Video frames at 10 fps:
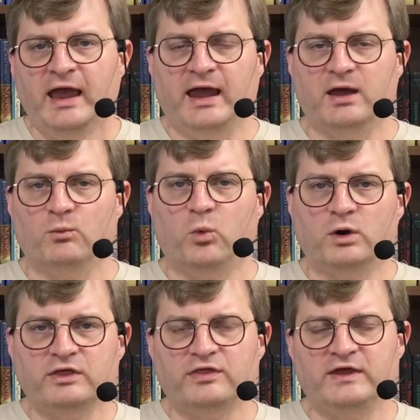And
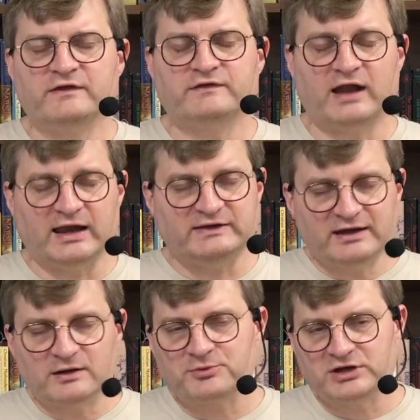one of the things that I
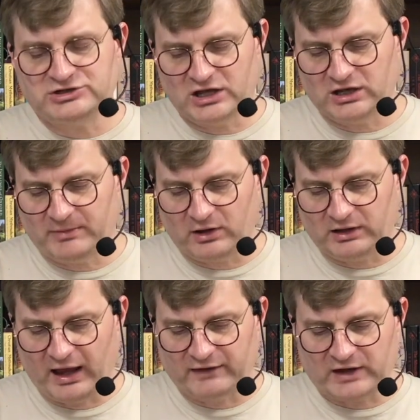did appreciate about
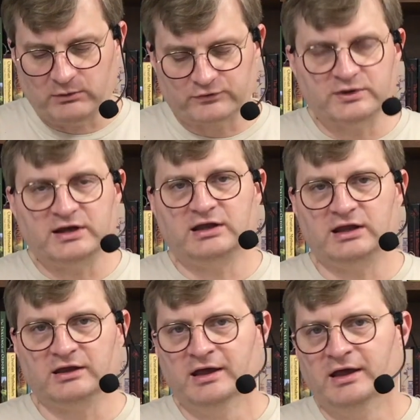it as I was
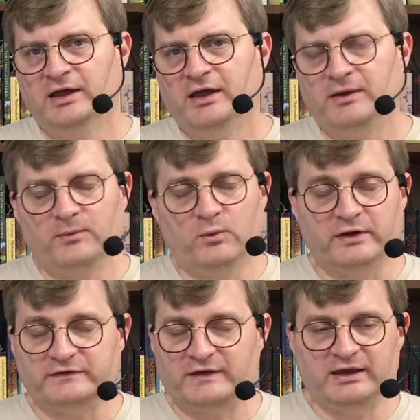reading
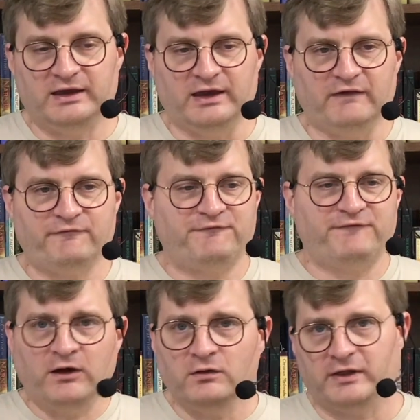was it
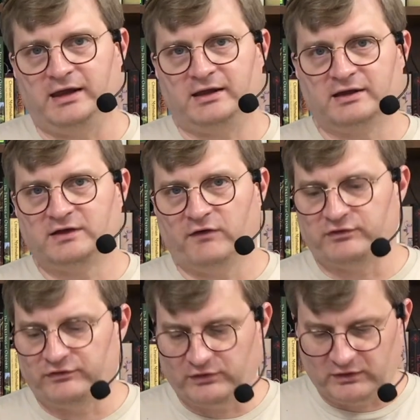felt like a
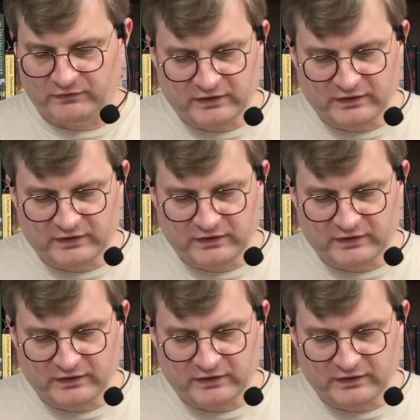television series.